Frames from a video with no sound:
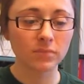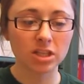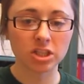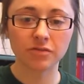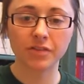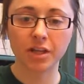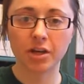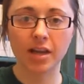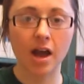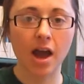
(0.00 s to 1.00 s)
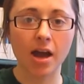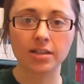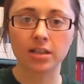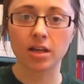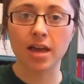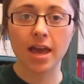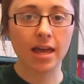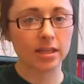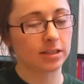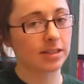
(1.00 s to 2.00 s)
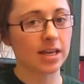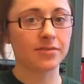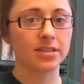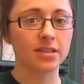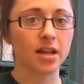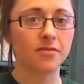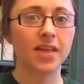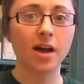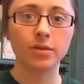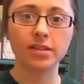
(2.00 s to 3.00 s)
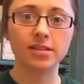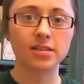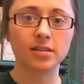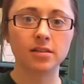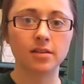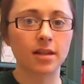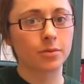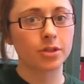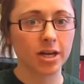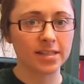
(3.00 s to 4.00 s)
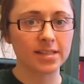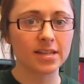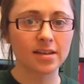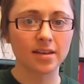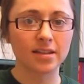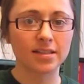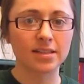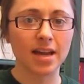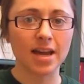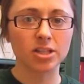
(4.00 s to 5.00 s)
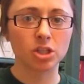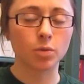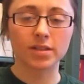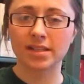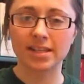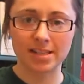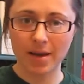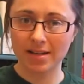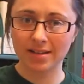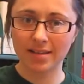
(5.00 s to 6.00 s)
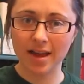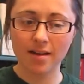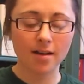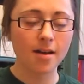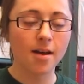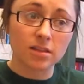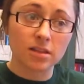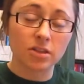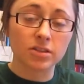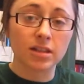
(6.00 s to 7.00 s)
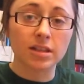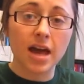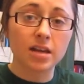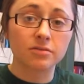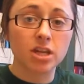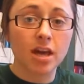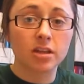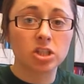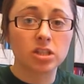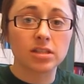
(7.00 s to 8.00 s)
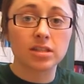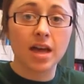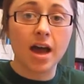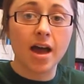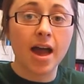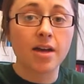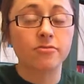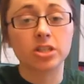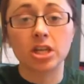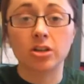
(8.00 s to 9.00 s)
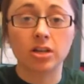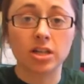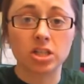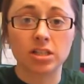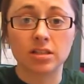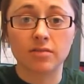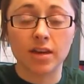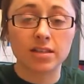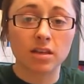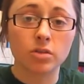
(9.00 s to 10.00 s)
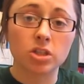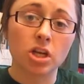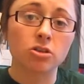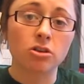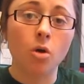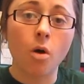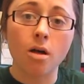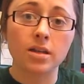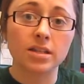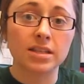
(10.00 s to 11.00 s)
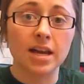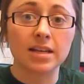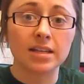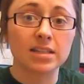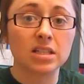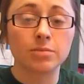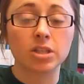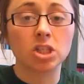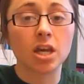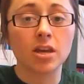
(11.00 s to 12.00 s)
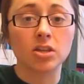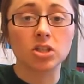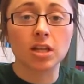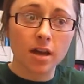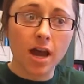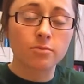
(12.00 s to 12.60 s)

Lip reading: Just figuring out how to handle life and stuff, that was crazy, and I just wasn't expecting that. There's a lot of challenges that every generation is facing with gender equality that needs to be changed.